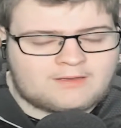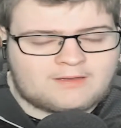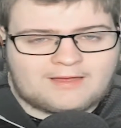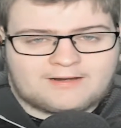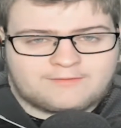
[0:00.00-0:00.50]

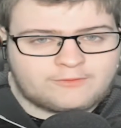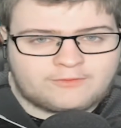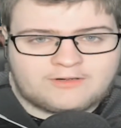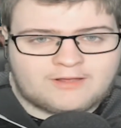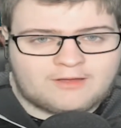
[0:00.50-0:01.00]
And if you
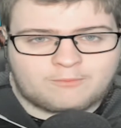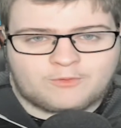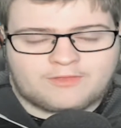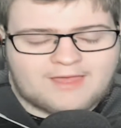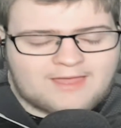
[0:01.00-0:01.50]
need help
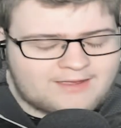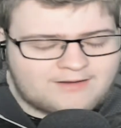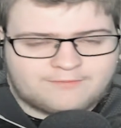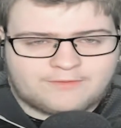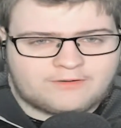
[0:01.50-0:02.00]
with
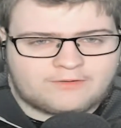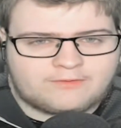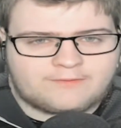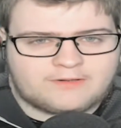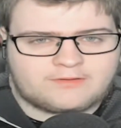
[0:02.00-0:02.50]
anything in
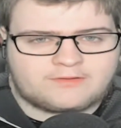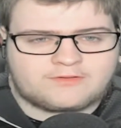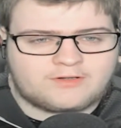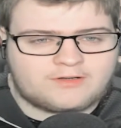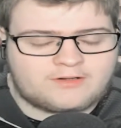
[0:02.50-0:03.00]
your investing
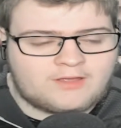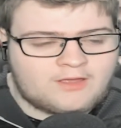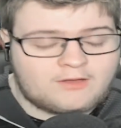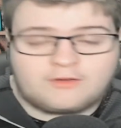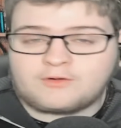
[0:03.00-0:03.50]
journey,
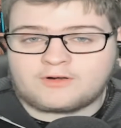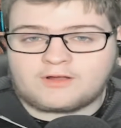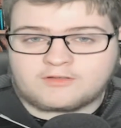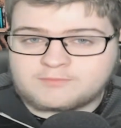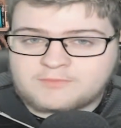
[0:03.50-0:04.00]
you can
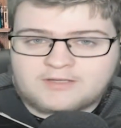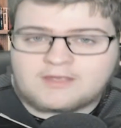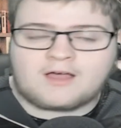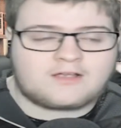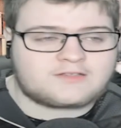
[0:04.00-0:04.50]
ask
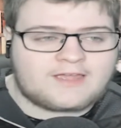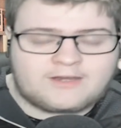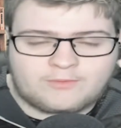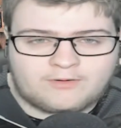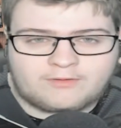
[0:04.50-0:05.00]
me, ask
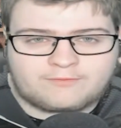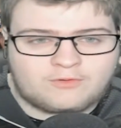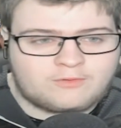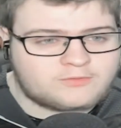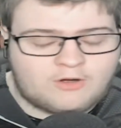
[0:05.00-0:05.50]
anyone in the
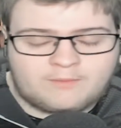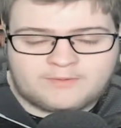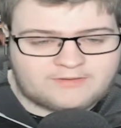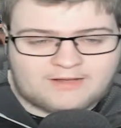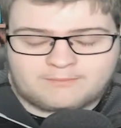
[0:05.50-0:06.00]
forums,
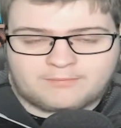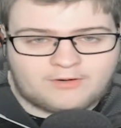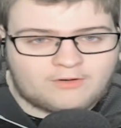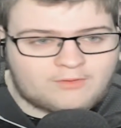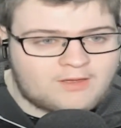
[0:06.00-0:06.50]
comment down
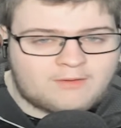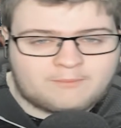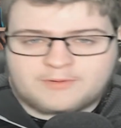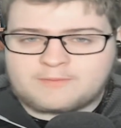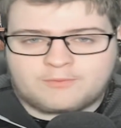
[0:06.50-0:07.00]
below.
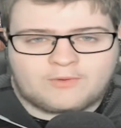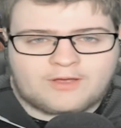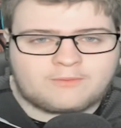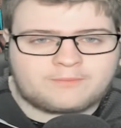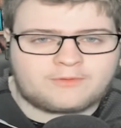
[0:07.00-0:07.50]
People will
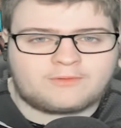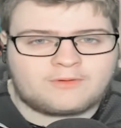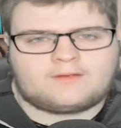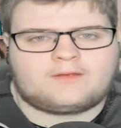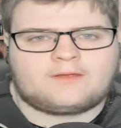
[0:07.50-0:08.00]
help you.
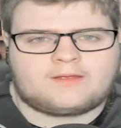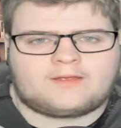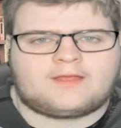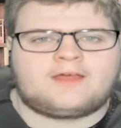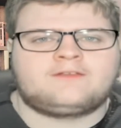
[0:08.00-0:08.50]

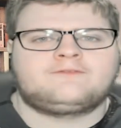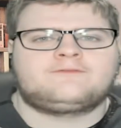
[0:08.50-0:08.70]
And